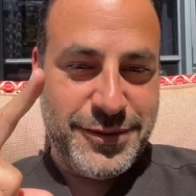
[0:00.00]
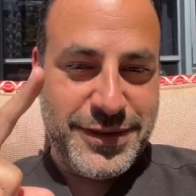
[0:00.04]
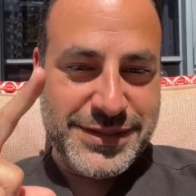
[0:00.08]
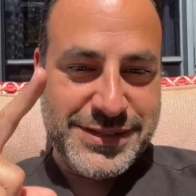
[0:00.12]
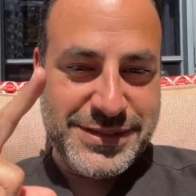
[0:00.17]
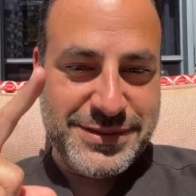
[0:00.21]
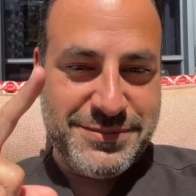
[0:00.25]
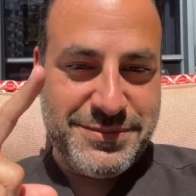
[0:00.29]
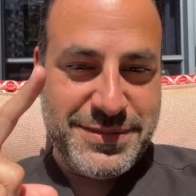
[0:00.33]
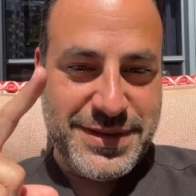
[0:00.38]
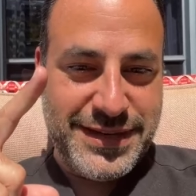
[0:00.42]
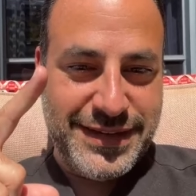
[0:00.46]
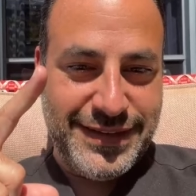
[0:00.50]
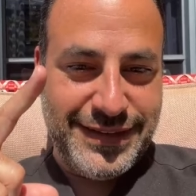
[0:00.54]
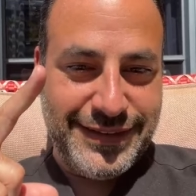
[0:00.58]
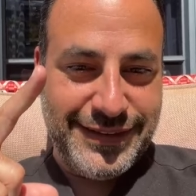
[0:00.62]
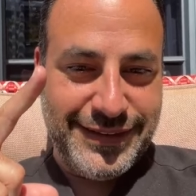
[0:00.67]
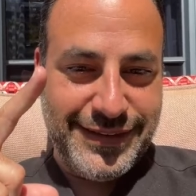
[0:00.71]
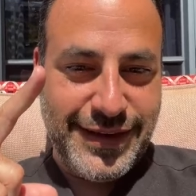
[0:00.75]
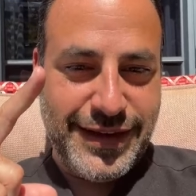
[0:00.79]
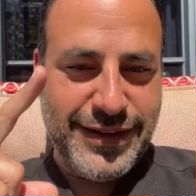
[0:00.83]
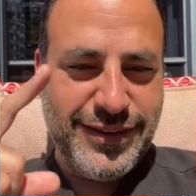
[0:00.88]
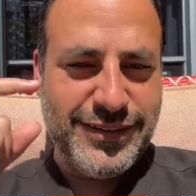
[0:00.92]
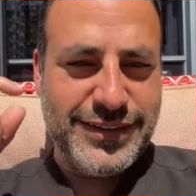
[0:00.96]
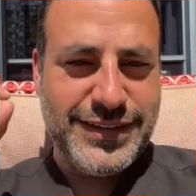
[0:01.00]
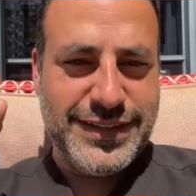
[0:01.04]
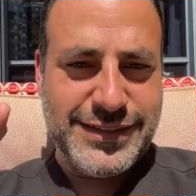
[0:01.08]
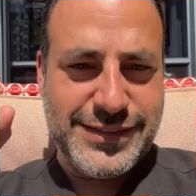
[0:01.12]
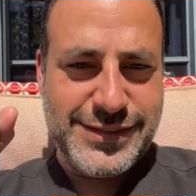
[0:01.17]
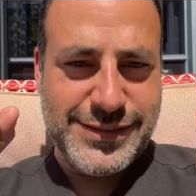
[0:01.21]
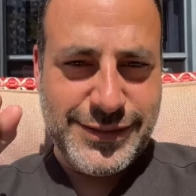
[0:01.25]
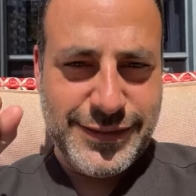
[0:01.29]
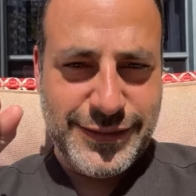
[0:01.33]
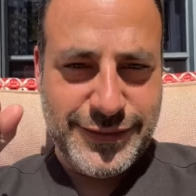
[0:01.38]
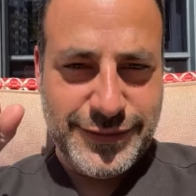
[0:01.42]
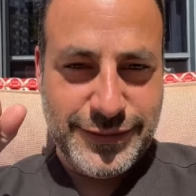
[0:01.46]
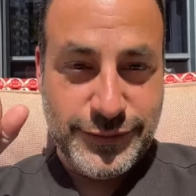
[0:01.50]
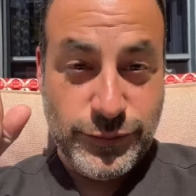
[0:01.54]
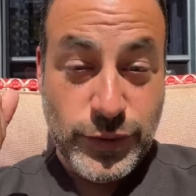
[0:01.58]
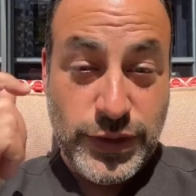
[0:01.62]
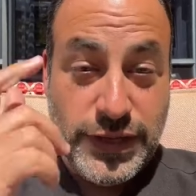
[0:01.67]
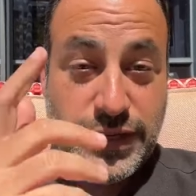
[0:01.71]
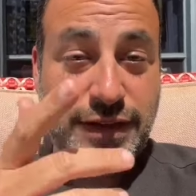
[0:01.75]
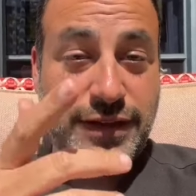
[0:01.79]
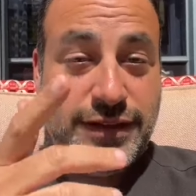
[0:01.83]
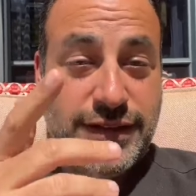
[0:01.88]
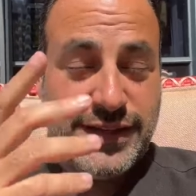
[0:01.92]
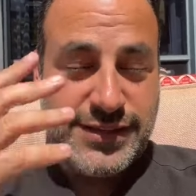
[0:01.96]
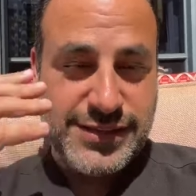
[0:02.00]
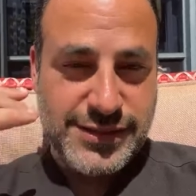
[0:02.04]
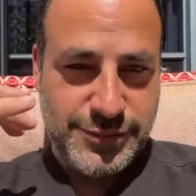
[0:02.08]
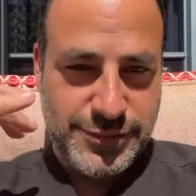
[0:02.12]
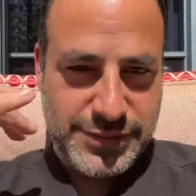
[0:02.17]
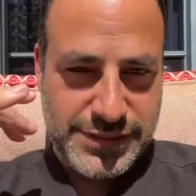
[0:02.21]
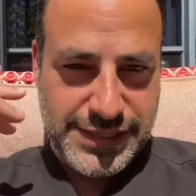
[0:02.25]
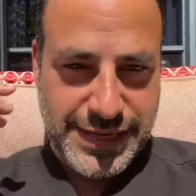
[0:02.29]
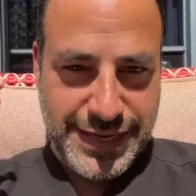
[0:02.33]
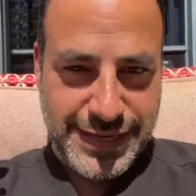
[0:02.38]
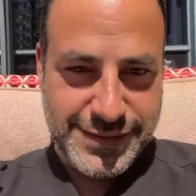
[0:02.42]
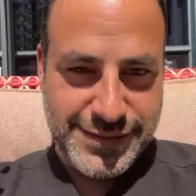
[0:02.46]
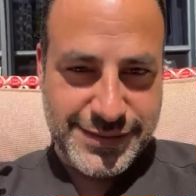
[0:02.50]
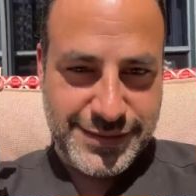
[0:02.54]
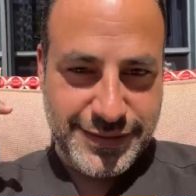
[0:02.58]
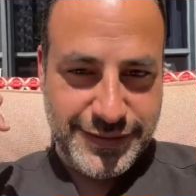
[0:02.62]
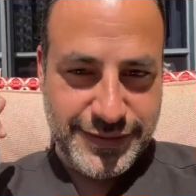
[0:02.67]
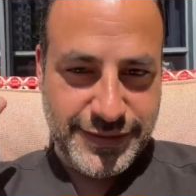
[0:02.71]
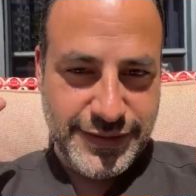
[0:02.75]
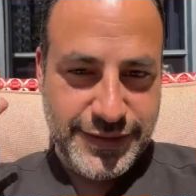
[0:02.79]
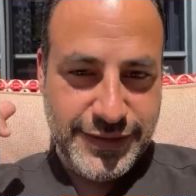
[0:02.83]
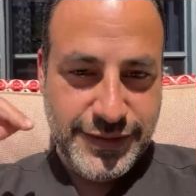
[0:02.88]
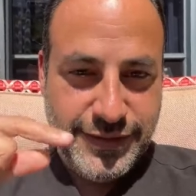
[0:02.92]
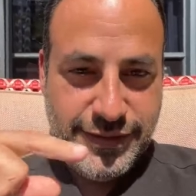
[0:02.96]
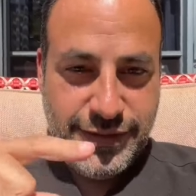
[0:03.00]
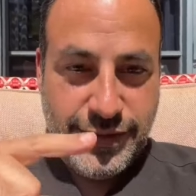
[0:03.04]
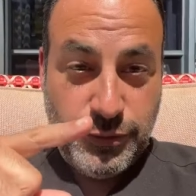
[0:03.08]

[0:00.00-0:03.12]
It wasn't me. I don't think so. Well, unless it was last year.